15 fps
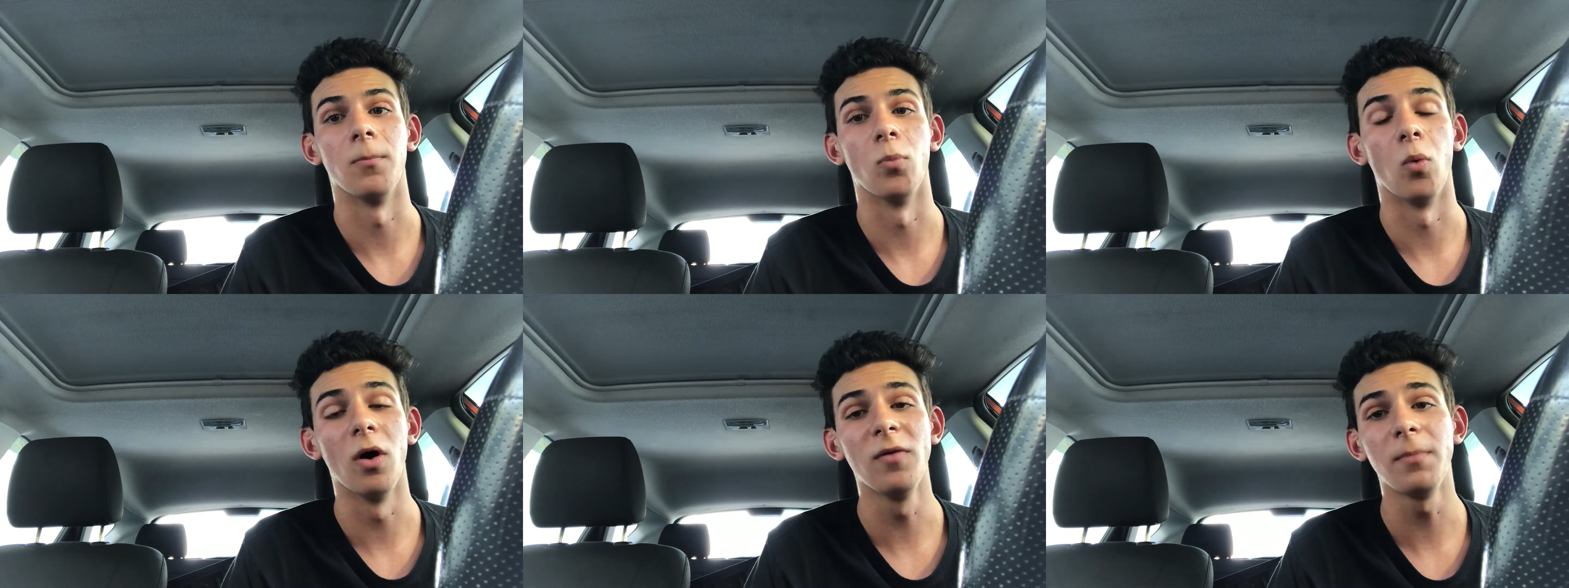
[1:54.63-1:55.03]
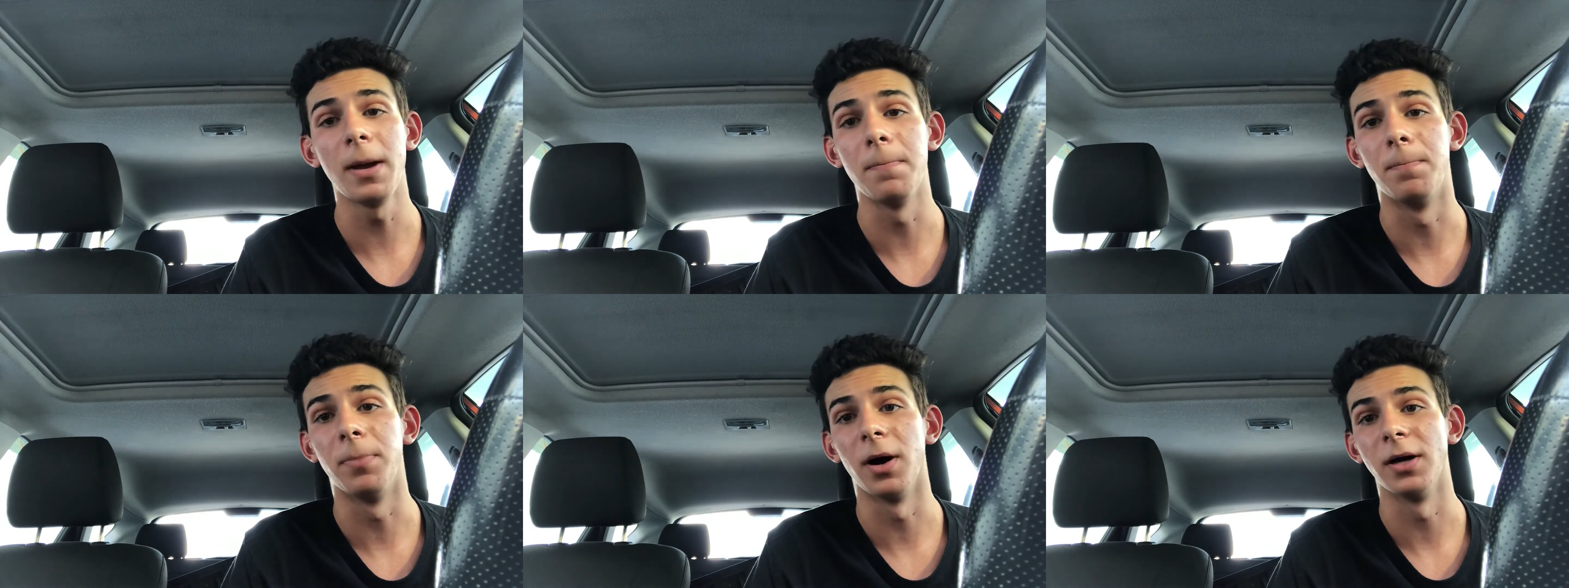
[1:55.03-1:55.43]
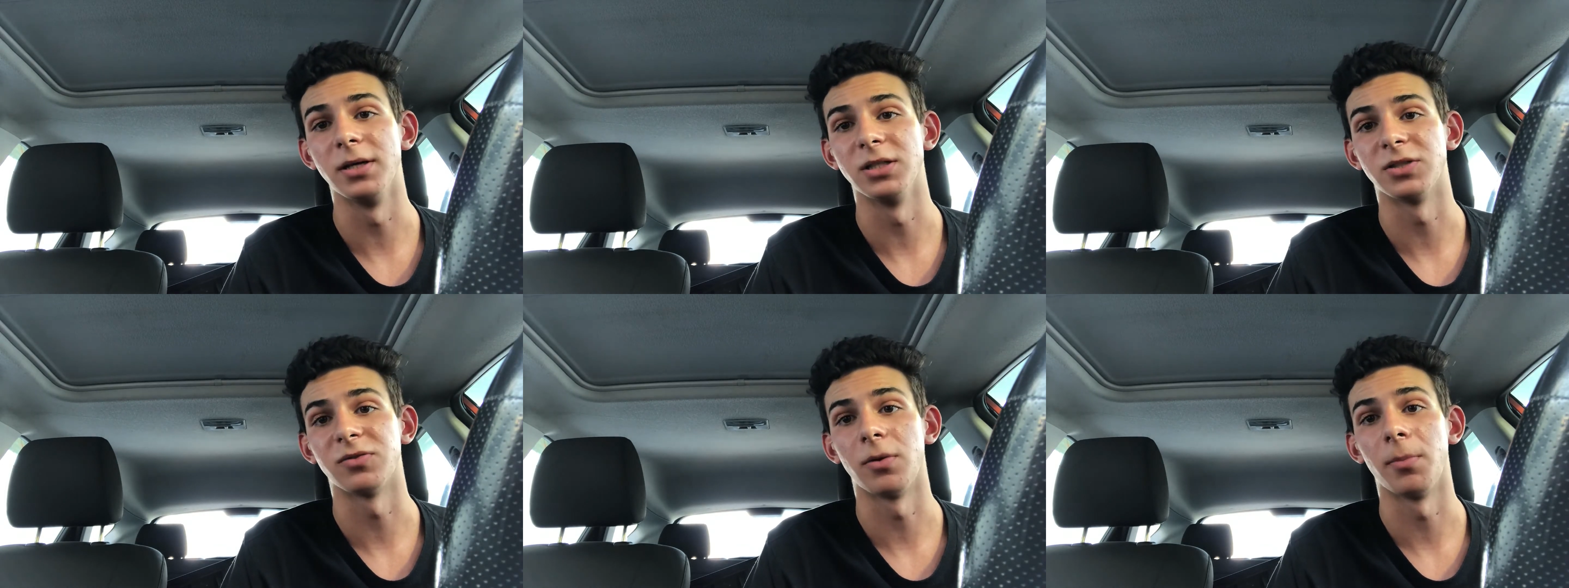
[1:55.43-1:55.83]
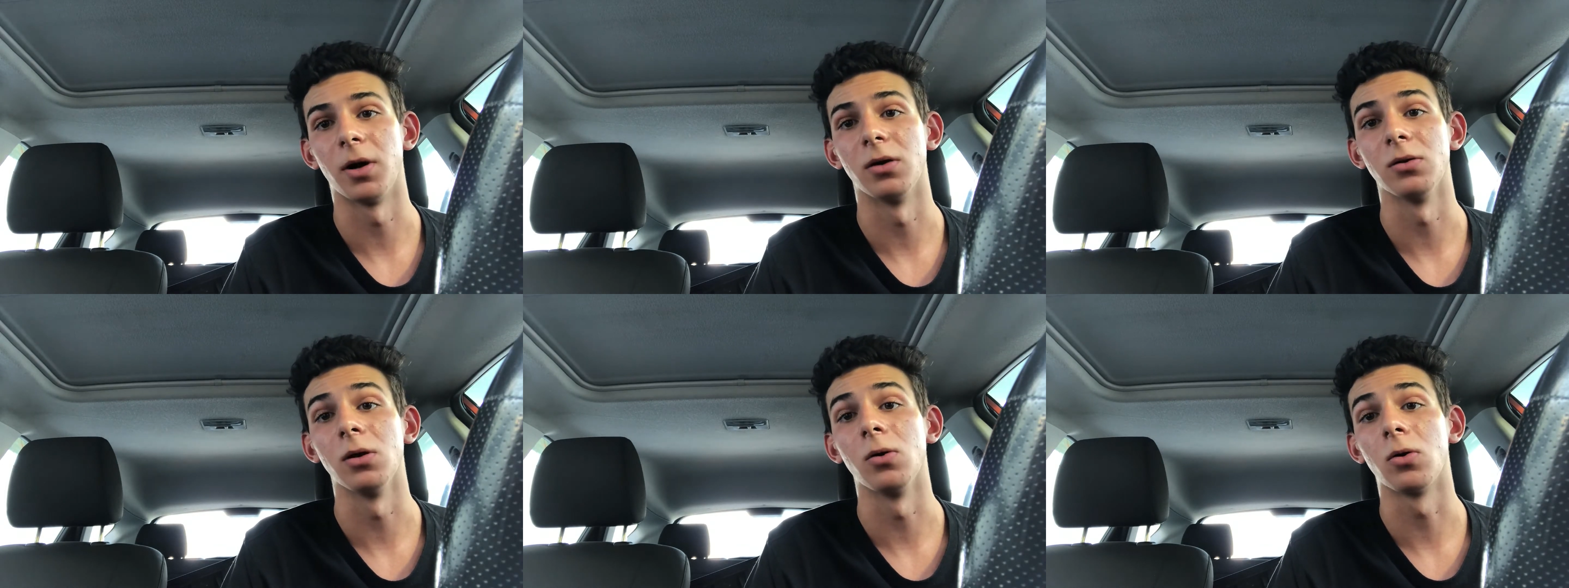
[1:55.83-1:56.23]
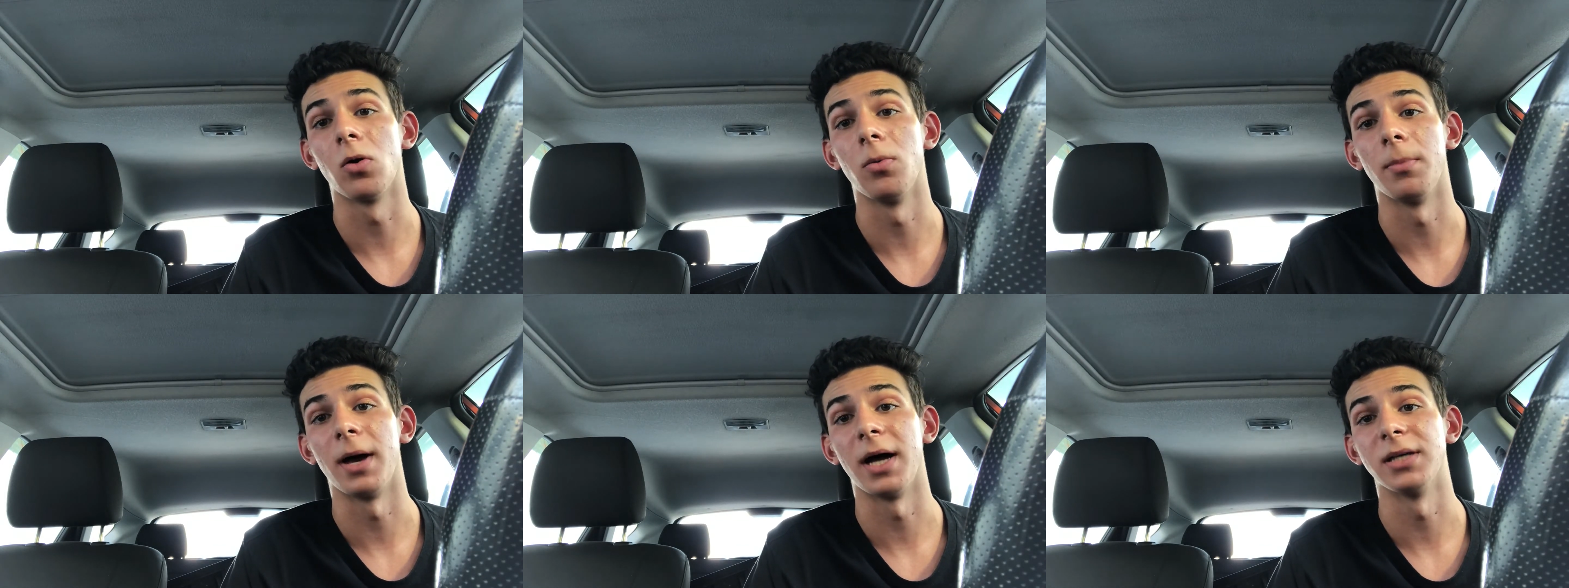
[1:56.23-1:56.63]
One of my buddies from our
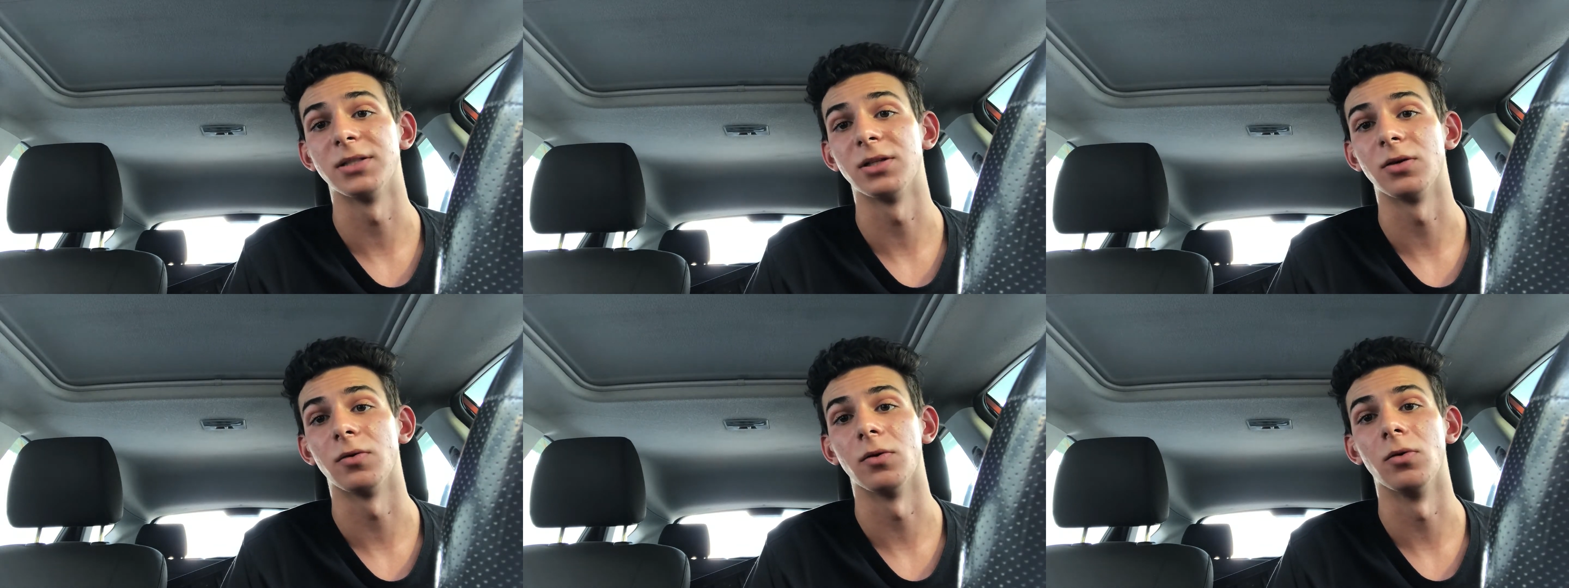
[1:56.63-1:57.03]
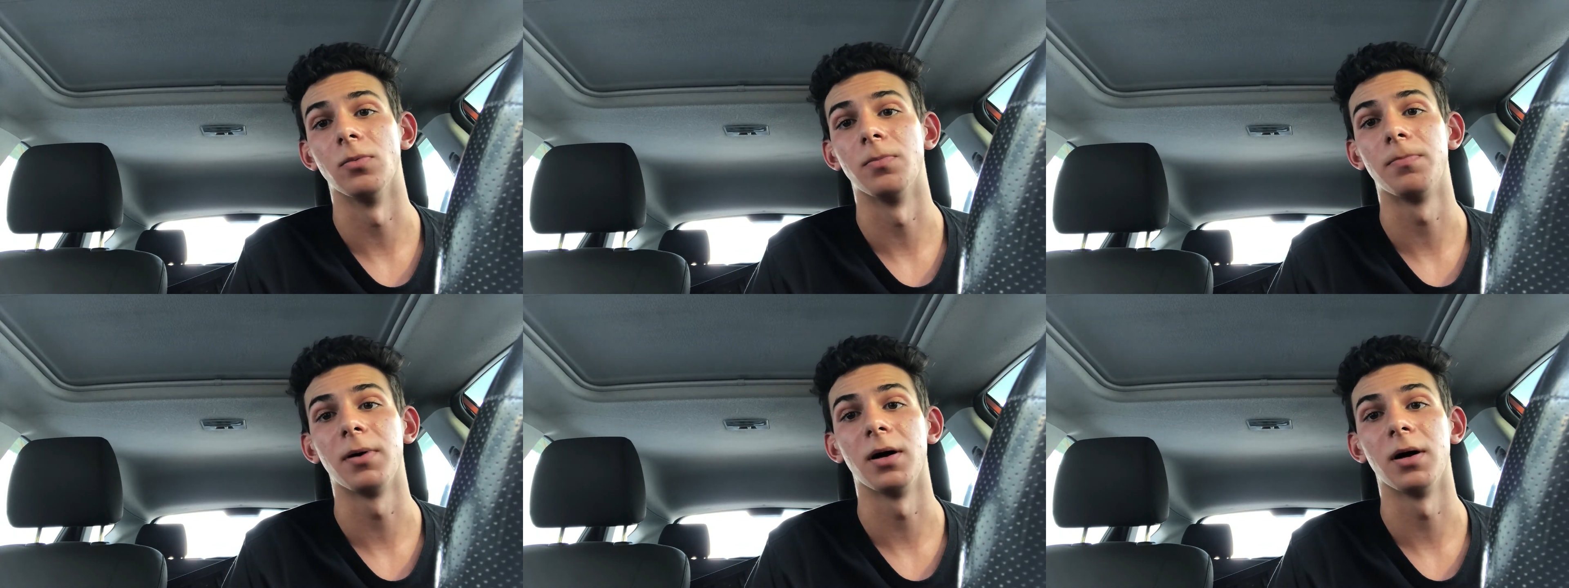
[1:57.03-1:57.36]
local Mazda group